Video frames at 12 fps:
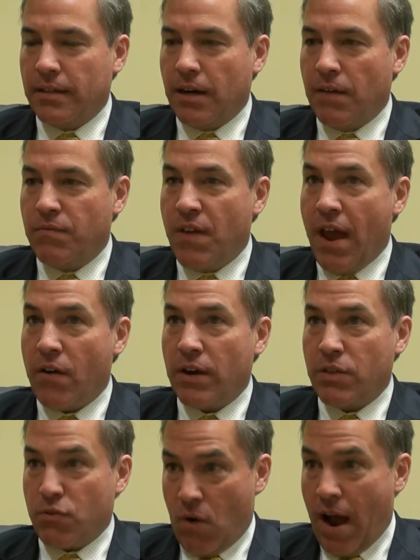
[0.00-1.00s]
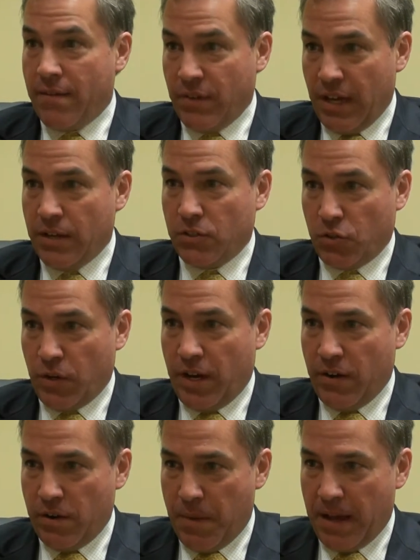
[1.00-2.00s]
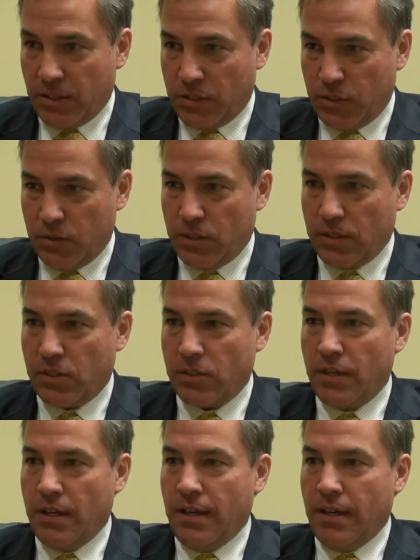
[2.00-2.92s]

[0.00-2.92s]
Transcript: a very thriving industry here in Massachusetts.